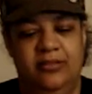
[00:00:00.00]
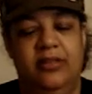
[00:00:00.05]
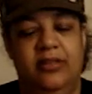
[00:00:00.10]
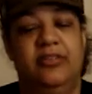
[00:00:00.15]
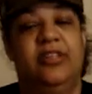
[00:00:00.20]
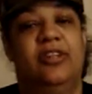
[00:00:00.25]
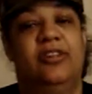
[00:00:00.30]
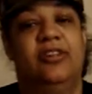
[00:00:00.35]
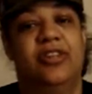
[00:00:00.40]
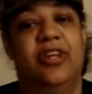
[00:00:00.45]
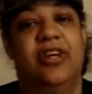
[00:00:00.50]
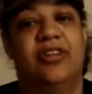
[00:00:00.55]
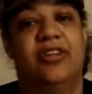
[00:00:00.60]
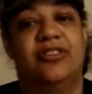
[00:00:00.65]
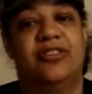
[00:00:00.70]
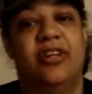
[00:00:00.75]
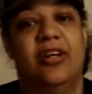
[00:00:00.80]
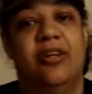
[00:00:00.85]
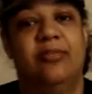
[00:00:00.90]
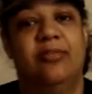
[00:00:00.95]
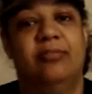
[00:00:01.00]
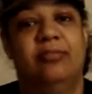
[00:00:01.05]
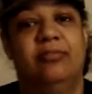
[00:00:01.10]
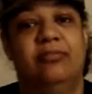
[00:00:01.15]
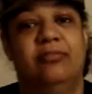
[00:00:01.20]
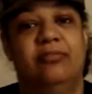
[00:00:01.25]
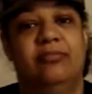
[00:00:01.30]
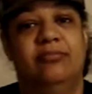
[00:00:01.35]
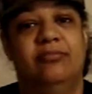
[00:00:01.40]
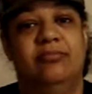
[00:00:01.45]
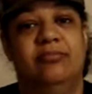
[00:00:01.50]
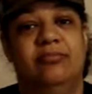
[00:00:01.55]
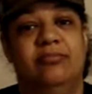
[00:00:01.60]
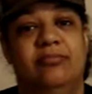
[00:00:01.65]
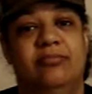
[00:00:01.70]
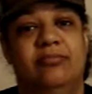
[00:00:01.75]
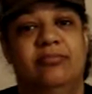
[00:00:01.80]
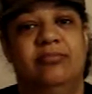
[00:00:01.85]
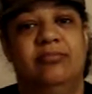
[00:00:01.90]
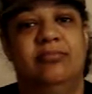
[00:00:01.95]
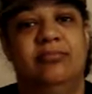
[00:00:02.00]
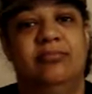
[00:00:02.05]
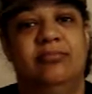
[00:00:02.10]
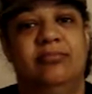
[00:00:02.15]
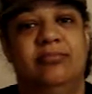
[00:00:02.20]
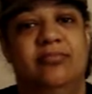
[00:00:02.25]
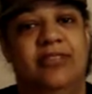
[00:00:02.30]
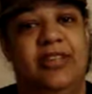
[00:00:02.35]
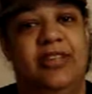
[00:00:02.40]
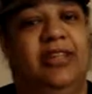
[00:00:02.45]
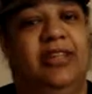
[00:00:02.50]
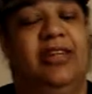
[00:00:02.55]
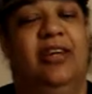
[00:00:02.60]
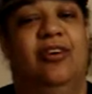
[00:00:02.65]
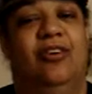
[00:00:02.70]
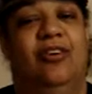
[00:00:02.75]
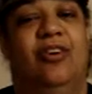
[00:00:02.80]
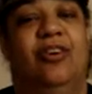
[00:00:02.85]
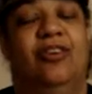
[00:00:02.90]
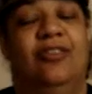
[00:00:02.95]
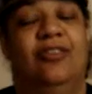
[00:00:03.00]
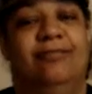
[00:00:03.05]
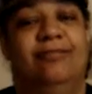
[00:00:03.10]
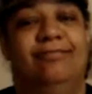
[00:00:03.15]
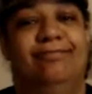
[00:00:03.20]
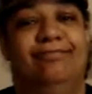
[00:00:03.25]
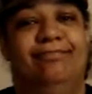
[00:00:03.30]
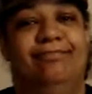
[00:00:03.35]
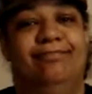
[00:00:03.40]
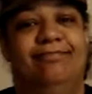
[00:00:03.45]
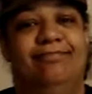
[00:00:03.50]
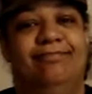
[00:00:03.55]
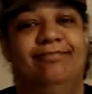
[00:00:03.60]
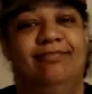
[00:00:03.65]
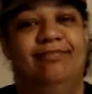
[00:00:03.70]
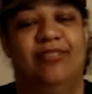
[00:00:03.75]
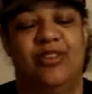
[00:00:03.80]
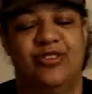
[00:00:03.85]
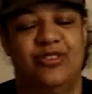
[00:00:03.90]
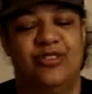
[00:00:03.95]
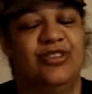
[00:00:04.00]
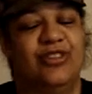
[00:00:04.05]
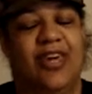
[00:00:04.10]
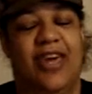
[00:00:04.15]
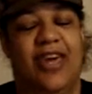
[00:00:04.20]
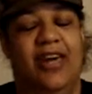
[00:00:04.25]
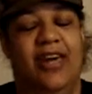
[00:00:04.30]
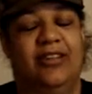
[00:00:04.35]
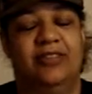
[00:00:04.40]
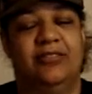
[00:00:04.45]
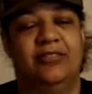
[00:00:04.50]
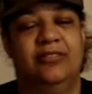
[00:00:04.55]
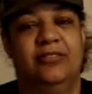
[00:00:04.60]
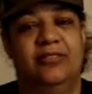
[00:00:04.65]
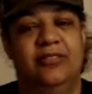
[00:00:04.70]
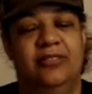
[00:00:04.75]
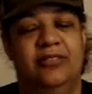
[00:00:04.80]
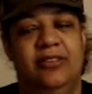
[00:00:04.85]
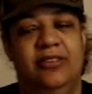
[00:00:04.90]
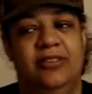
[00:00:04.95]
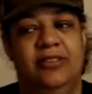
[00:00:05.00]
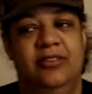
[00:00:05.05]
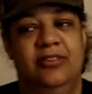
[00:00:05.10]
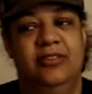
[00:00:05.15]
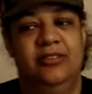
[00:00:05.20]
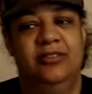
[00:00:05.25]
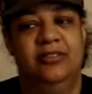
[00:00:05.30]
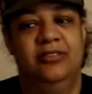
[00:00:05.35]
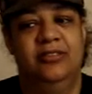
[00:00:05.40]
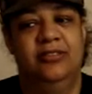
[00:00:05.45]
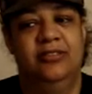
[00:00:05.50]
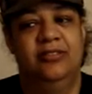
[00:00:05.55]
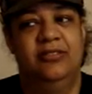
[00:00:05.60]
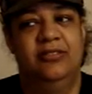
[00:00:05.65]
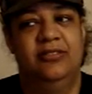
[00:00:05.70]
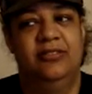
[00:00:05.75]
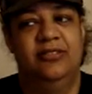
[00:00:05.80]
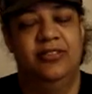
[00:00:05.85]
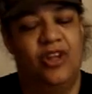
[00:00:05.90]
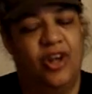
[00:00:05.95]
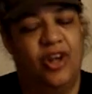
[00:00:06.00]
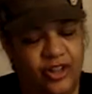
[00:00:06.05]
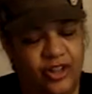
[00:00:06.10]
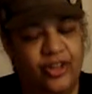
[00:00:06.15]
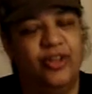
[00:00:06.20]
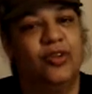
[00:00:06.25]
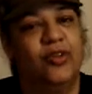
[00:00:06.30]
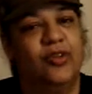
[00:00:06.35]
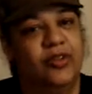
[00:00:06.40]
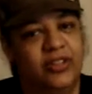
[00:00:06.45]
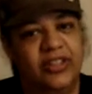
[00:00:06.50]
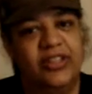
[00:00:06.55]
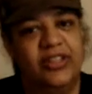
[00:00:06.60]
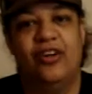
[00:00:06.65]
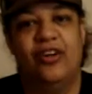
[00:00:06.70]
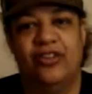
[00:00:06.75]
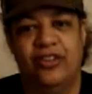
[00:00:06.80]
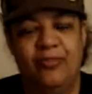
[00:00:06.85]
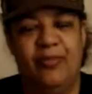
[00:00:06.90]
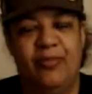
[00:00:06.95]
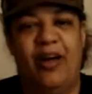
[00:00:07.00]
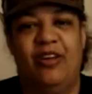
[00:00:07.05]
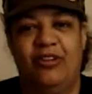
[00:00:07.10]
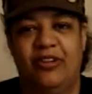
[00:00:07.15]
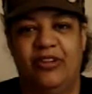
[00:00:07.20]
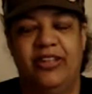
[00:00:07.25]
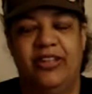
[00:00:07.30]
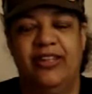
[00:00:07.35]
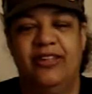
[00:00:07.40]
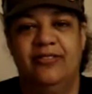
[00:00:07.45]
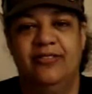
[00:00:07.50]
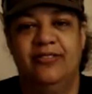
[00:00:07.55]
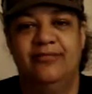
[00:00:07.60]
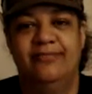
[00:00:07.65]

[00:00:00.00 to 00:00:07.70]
Until next time, take care all. This is Kat. Not currently on the balcony.